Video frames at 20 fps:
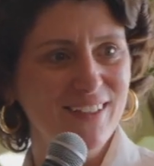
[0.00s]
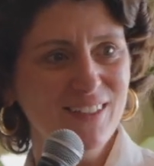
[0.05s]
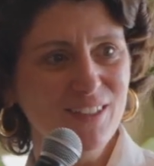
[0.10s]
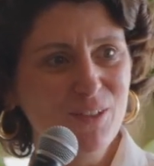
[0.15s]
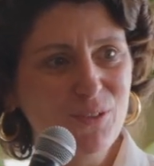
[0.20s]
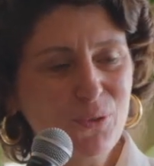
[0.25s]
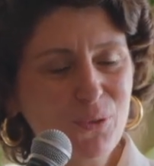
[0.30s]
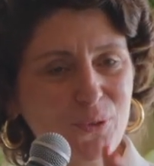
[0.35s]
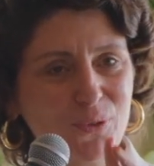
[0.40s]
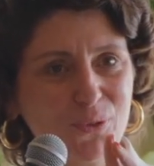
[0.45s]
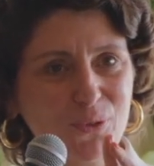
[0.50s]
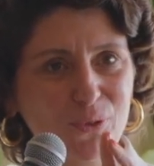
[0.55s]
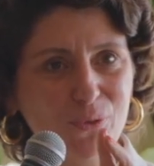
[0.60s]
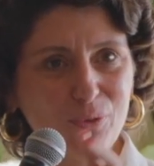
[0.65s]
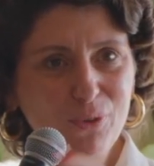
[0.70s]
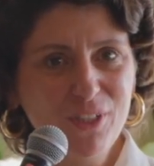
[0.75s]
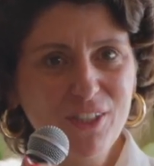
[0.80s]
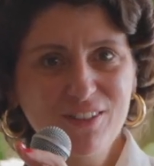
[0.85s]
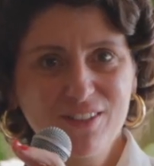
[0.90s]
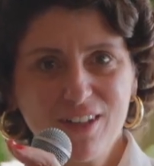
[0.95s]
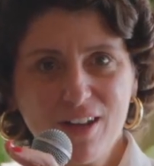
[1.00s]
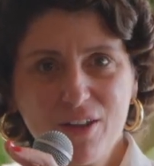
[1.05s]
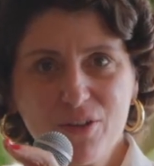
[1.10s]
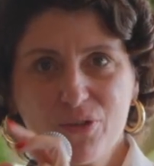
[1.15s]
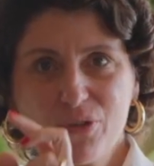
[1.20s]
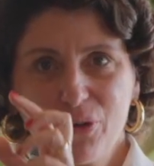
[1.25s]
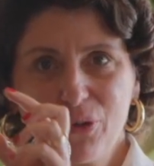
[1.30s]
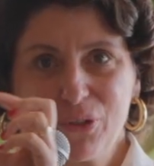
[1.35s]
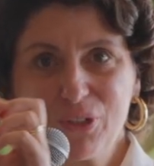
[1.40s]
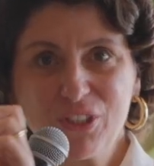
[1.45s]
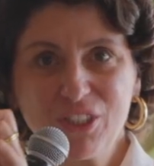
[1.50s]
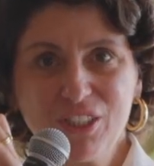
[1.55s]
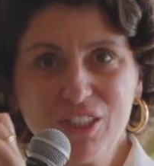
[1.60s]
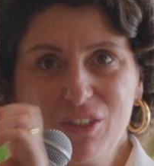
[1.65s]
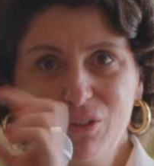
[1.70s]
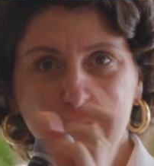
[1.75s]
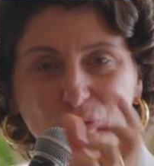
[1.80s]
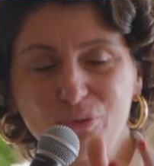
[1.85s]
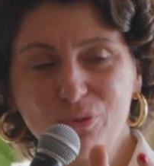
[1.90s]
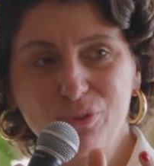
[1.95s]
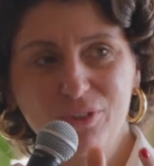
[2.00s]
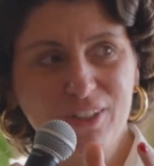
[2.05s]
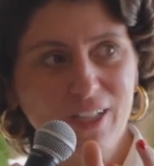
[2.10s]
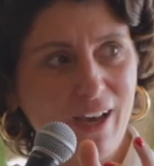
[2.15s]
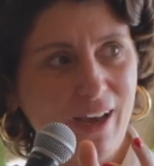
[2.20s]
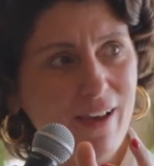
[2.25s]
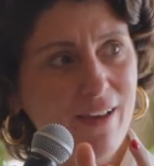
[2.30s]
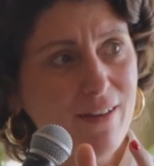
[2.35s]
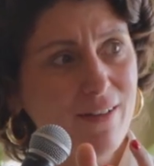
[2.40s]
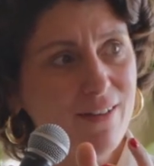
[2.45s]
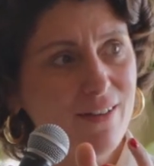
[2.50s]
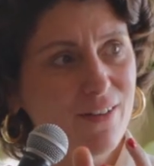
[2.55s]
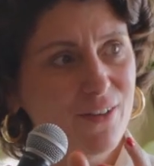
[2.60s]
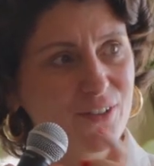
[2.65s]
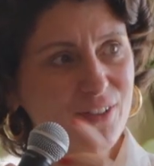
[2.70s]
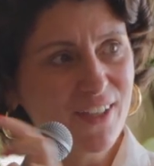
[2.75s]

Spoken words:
it also reads as a key to the sky,